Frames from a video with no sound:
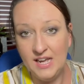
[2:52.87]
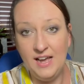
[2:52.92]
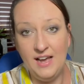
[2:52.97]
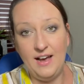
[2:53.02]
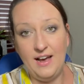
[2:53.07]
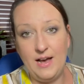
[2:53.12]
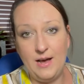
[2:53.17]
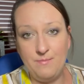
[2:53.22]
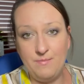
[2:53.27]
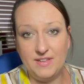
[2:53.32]

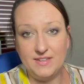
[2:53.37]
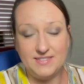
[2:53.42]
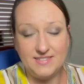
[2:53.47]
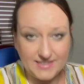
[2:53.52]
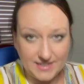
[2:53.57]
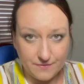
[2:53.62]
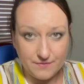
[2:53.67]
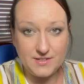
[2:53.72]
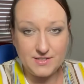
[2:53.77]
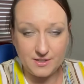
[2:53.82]

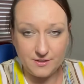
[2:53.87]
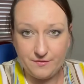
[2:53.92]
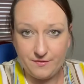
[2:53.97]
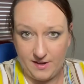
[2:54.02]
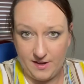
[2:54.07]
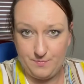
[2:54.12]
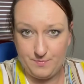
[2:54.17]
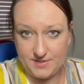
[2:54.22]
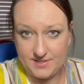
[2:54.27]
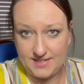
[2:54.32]

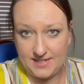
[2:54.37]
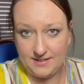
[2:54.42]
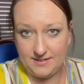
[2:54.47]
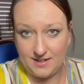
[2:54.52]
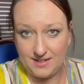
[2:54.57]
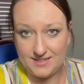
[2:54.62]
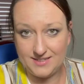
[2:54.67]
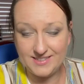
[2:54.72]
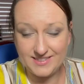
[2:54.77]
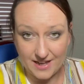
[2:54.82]
75%
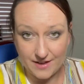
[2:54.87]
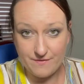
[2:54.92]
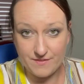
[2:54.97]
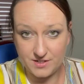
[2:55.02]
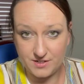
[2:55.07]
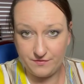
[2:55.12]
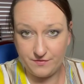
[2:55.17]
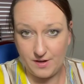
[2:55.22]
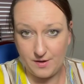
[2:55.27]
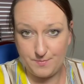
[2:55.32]
guys,
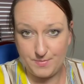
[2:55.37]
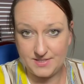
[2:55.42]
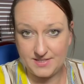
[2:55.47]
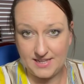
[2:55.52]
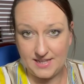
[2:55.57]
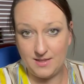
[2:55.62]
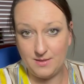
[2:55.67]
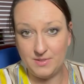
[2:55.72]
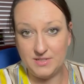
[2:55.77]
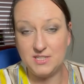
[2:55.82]
75%,
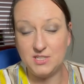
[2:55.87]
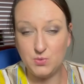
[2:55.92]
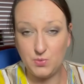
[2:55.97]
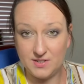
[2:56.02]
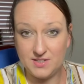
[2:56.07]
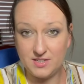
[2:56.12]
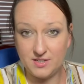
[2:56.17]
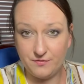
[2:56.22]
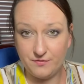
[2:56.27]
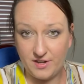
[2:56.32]
that means
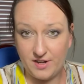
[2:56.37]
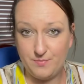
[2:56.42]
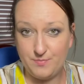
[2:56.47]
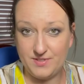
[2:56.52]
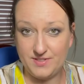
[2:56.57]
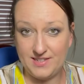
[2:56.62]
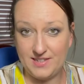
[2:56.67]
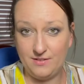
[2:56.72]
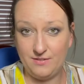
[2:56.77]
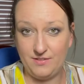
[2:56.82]

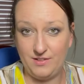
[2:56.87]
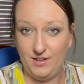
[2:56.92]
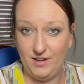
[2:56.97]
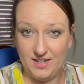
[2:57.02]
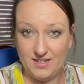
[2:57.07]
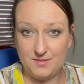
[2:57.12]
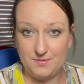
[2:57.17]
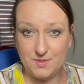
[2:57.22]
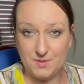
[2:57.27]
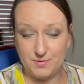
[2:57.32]
25% of the
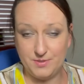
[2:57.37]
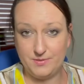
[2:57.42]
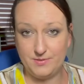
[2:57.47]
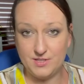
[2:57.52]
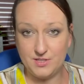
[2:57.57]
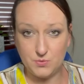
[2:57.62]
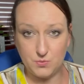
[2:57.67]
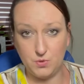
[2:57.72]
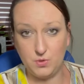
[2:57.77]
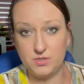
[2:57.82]
items, pretty
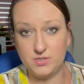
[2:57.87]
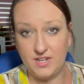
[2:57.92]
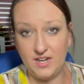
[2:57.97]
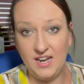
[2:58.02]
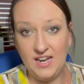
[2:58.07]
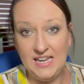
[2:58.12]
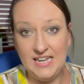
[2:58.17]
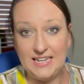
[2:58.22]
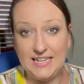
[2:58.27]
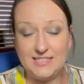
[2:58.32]
much quarter,
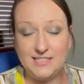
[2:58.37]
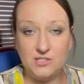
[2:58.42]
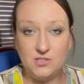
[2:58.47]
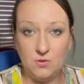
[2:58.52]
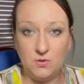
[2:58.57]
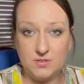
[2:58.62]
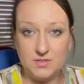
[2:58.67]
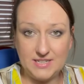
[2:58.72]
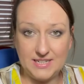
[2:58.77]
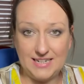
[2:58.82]
it's
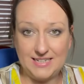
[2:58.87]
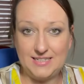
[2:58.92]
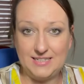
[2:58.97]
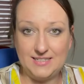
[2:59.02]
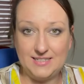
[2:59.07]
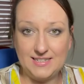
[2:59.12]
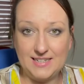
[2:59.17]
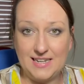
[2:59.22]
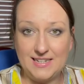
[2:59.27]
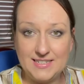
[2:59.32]
not getting
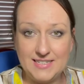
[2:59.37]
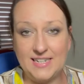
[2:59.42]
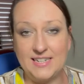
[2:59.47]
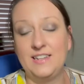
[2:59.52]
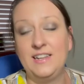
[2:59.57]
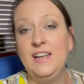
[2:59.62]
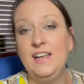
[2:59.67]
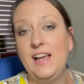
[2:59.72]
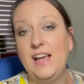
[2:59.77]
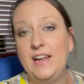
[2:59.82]
scanned in.
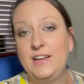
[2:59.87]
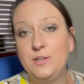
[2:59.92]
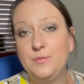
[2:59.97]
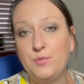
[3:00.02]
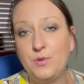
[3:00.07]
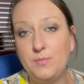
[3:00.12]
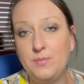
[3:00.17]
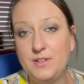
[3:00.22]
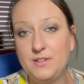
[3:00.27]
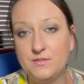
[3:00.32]
And you
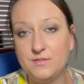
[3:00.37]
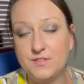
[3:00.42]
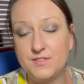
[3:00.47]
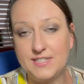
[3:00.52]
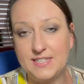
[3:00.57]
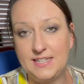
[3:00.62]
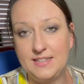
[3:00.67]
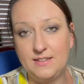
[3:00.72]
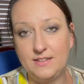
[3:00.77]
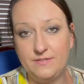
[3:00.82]
probably all
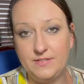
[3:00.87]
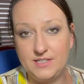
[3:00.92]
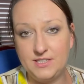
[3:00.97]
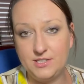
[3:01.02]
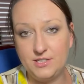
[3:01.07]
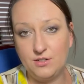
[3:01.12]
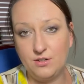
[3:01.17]
seen the video